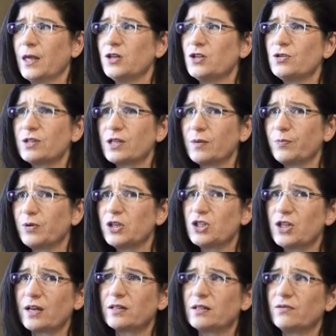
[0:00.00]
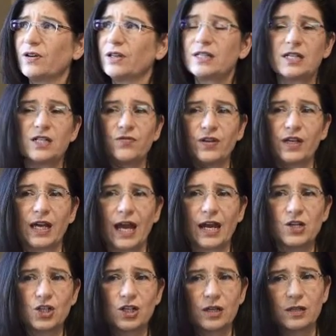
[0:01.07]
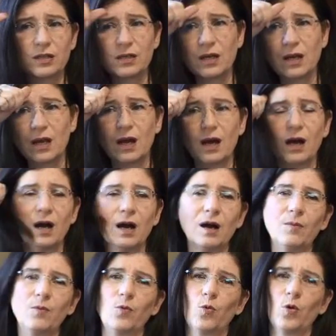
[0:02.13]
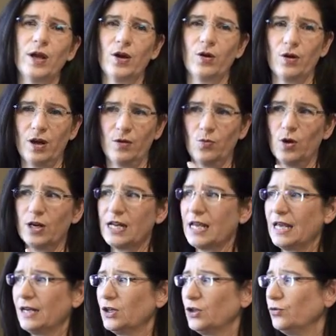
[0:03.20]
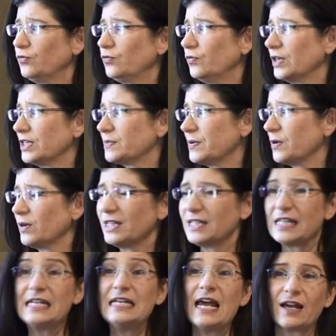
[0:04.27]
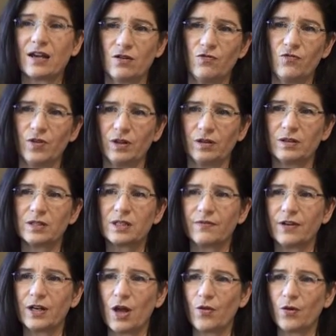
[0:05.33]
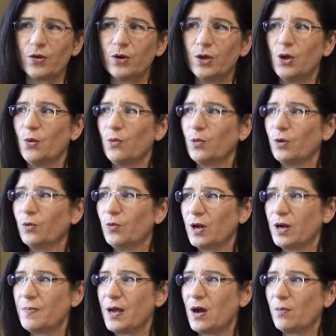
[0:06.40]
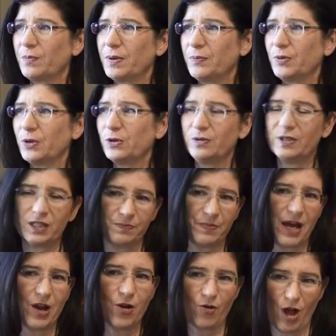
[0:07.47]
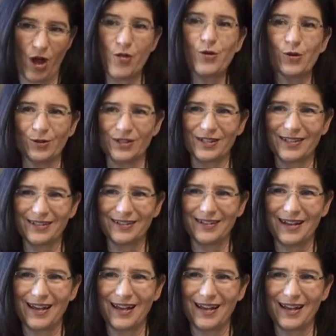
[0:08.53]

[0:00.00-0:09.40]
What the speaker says: Issues like projective identification, where on one hand you've experienced the negative feelings of another. Well, what about people who inspire others?